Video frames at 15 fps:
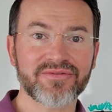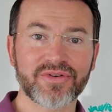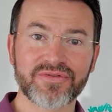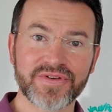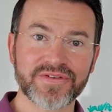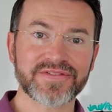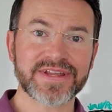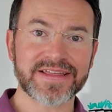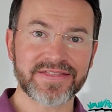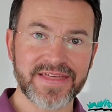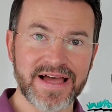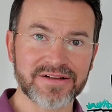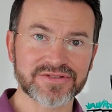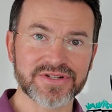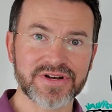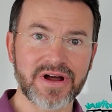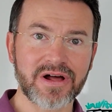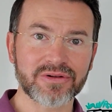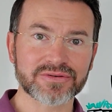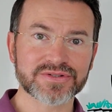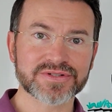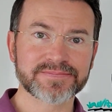for
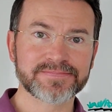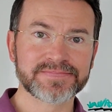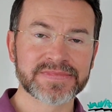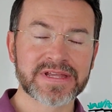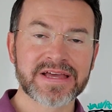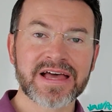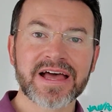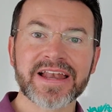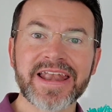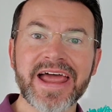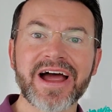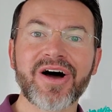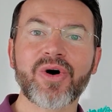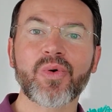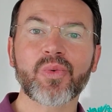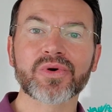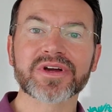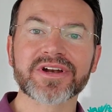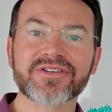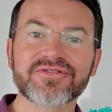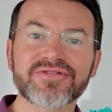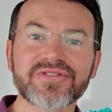$15,000. Now we're
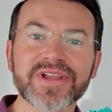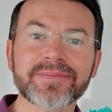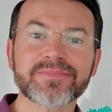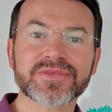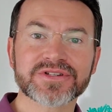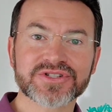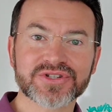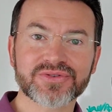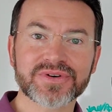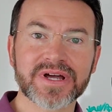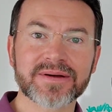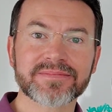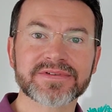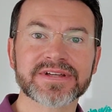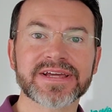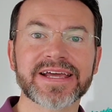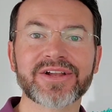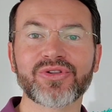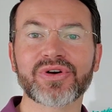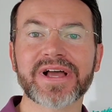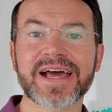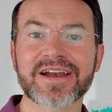going to flip the script and
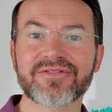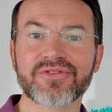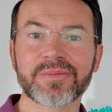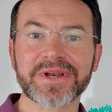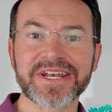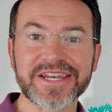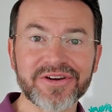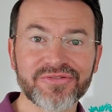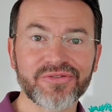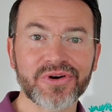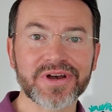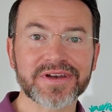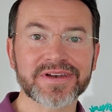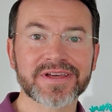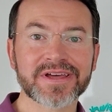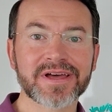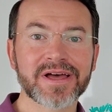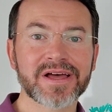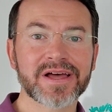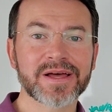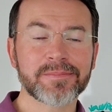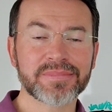look at it from a different
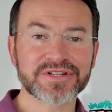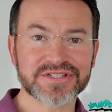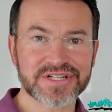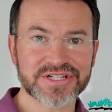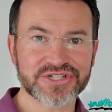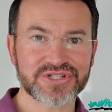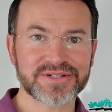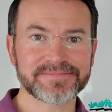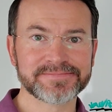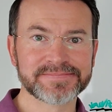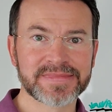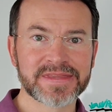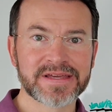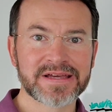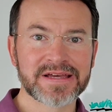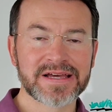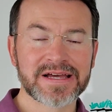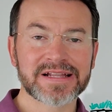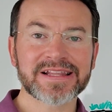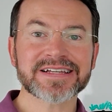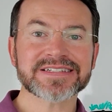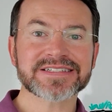position.
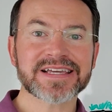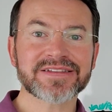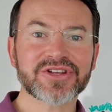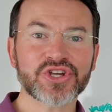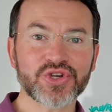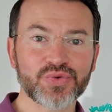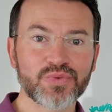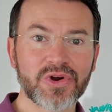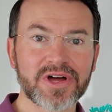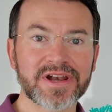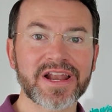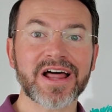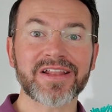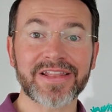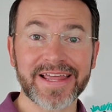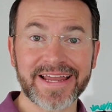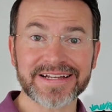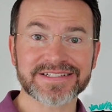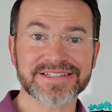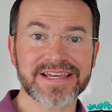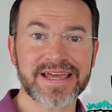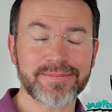Let's say that you run a
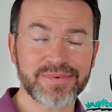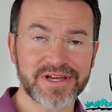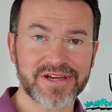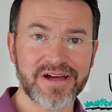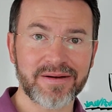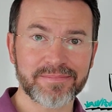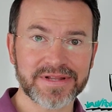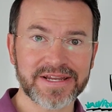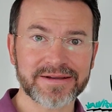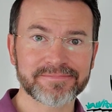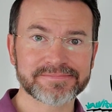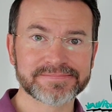landscaping company